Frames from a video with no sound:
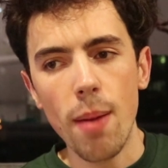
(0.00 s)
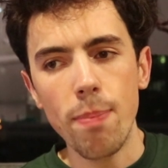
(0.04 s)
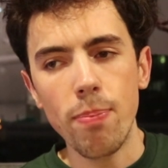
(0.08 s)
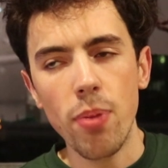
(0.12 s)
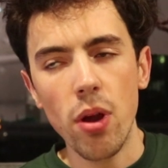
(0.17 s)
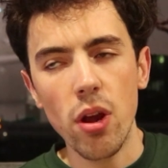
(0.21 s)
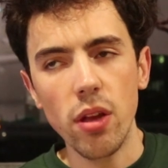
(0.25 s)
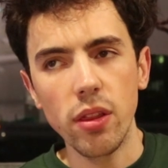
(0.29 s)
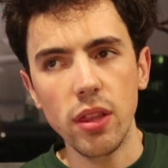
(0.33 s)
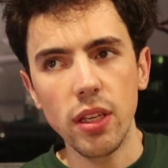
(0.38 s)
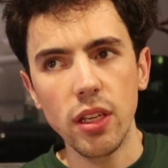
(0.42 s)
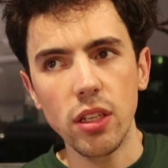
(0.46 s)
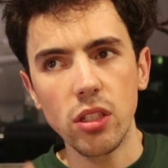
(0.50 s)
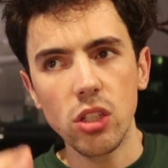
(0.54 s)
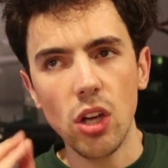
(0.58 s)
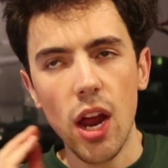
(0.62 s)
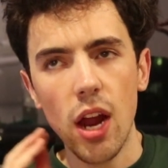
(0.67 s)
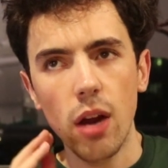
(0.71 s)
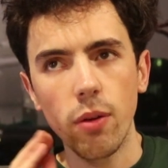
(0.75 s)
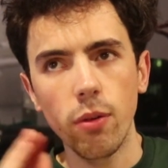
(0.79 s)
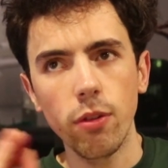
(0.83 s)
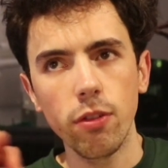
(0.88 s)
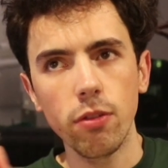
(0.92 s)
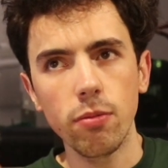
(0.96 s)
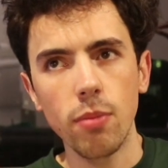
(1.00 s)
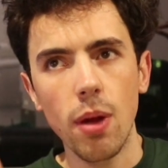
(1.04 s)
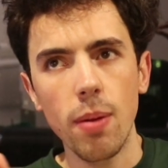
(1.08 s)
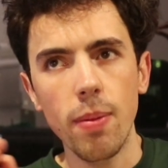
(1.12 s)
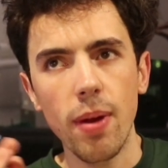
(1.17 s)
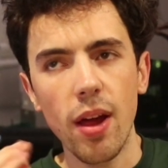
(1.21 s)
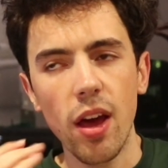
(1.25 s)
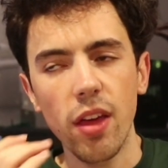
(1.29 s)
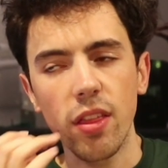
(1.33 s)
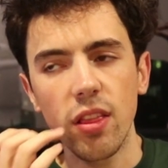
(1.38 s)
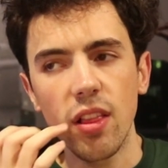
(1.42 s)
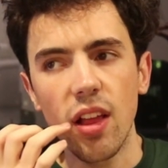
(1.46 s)
I burnt the entire roof of my
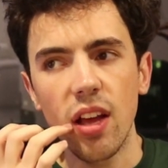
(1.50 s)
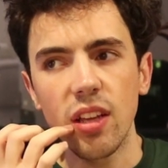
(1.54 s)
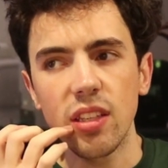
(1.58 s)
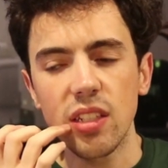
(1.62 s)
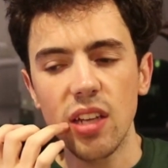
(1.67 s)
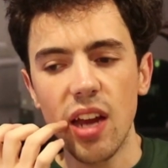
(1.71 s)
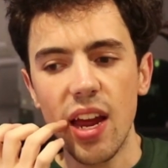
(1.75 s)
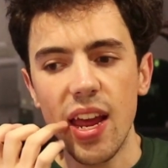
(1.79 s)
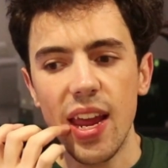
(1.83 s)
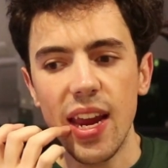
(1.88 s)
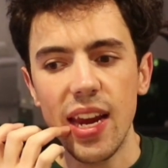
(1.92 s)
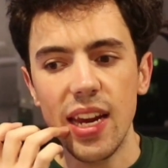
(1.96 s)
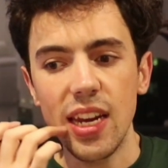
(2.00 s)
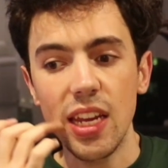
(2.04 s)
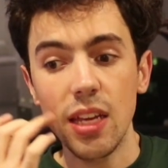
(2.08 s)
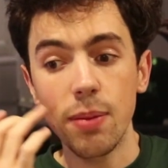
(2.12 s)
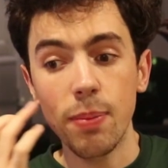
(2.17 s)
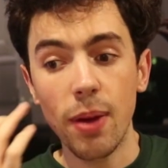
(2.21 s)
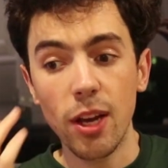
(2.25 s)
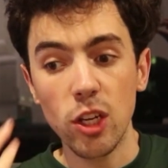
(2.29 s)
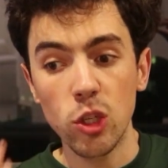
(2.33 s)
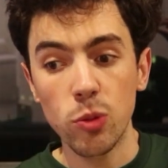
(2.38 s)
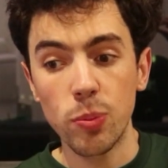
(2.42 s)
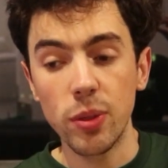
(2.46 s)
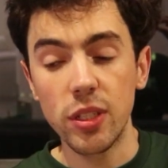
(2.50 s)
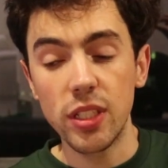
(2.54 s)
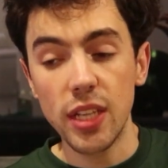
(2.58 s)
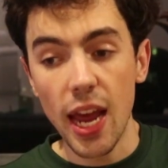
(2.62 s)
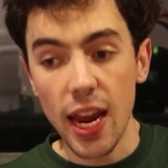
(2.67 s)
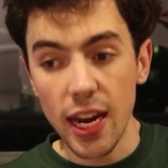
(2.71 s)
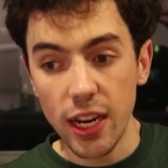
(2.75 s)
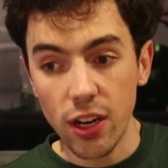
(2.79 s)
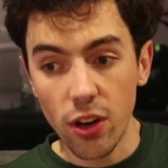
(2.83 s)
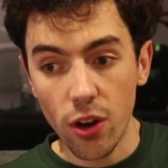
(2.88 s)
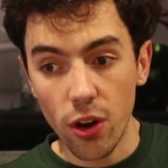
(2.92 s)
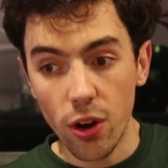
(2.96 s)
mouth last night eating mashed
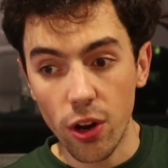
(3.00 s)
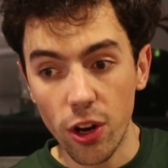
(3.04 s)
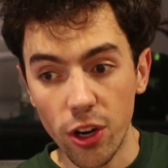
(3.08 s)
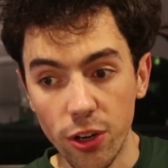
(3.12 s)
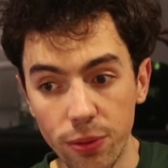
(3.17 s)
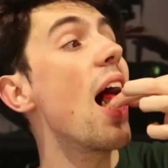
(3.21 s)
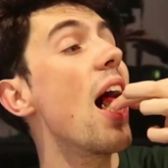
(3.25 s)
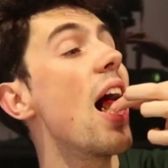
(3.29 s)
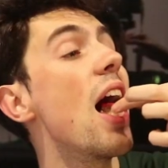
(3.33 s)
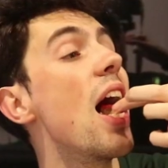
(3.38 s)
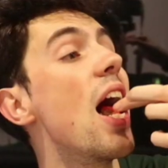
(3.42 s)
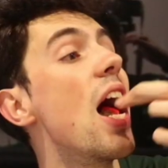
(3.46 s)
potato.